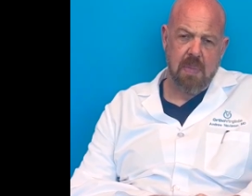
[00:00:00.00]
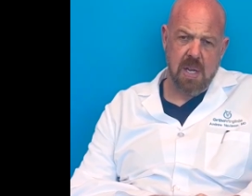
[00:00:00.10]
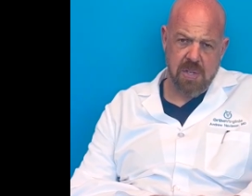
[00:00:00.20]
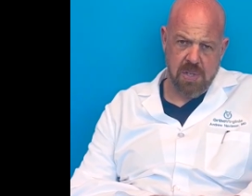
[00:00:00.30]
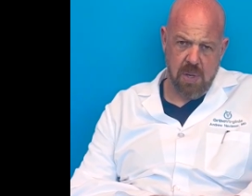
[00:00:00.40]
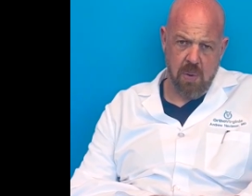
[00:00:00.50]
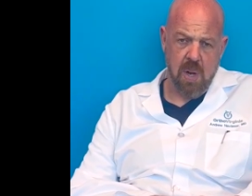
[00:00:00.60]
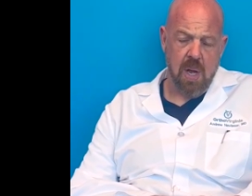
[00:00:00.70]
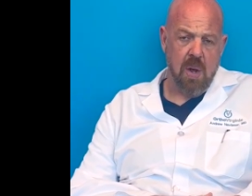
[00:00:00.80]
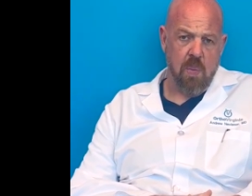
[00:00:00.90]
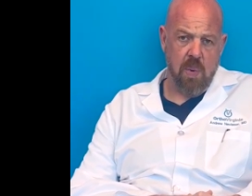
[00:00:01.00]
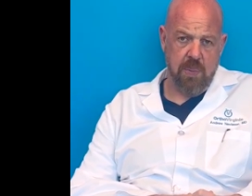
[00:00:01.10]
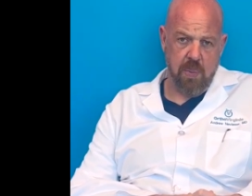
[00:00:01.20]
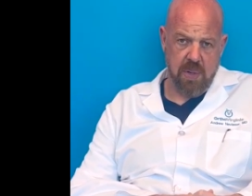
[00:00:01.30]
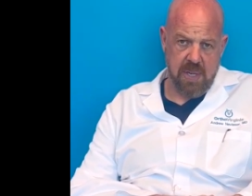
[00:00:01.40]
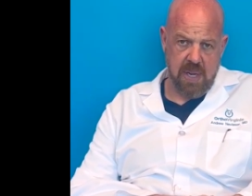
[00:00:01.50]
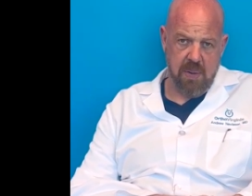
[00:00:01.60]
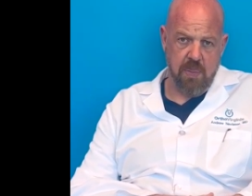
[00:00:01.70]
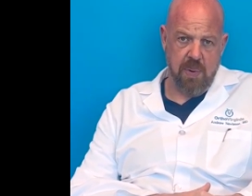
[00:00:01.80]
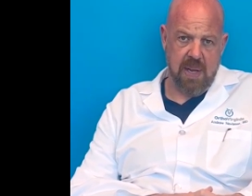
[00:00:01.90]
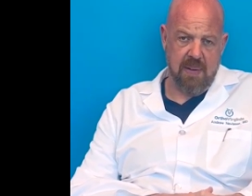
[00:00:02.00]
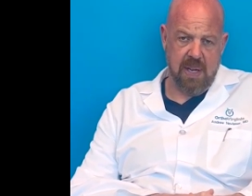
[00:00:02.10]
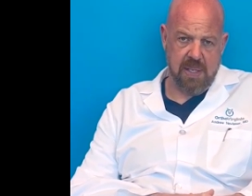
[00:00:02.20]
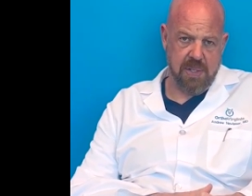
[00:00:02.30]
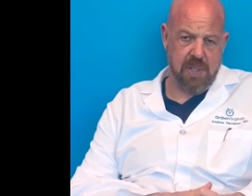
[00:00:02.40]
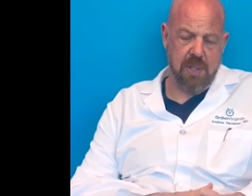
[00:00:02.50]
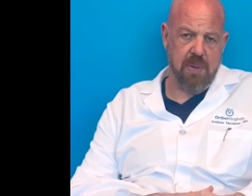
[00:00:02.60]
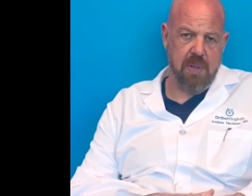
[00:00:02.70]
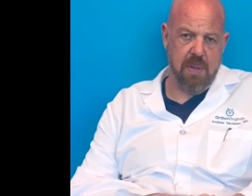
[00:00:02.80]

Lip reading: So when we're done, we have executed